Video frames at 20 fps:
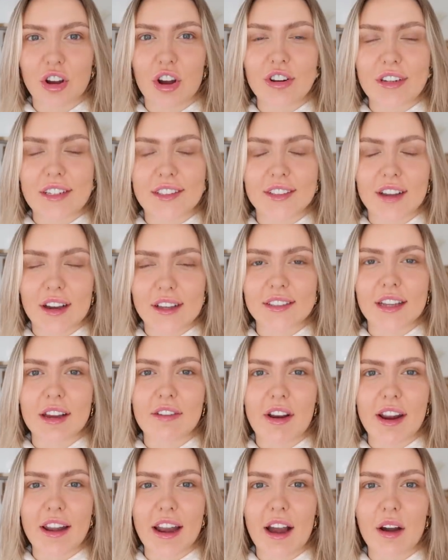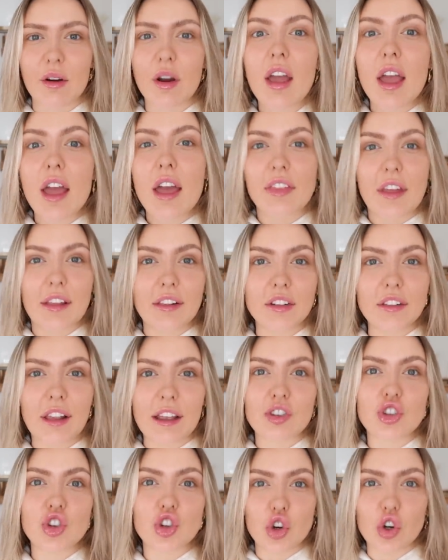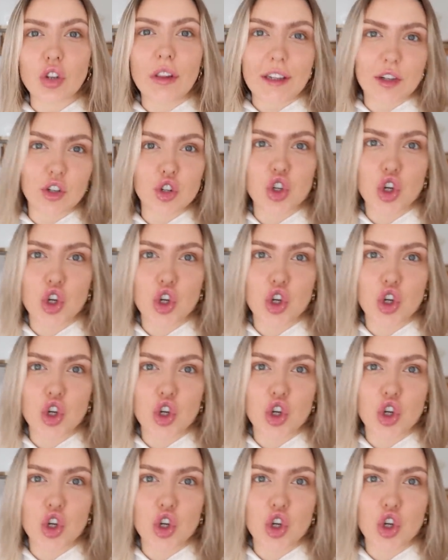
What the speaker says: are disgusting right now. They look like short little